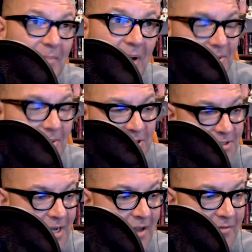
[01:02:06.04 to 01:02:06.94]

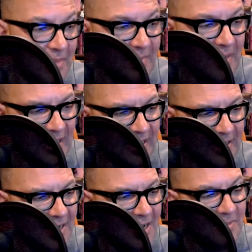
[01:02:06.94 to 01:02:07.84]
publishers. I love
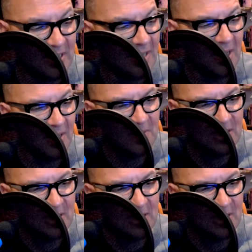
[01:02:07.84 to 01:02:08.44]
Macmillan, but they make